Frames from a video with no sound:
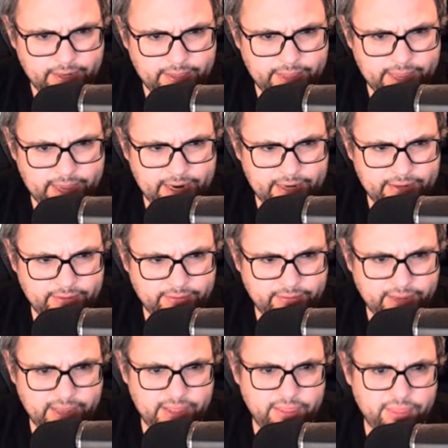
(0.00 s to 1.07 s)
That
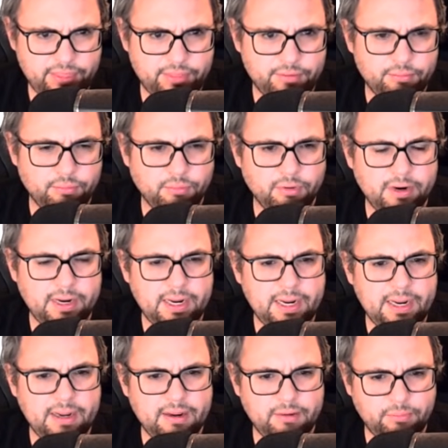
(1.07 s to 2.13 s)
is a
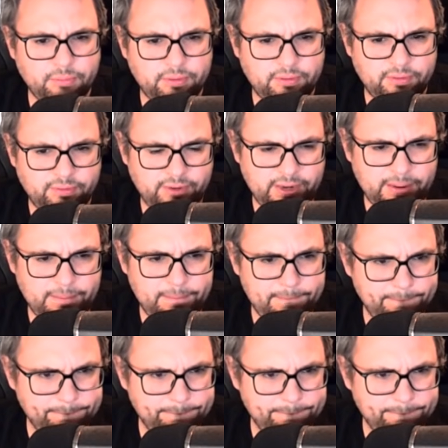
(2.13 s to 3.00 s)
3, it would seem.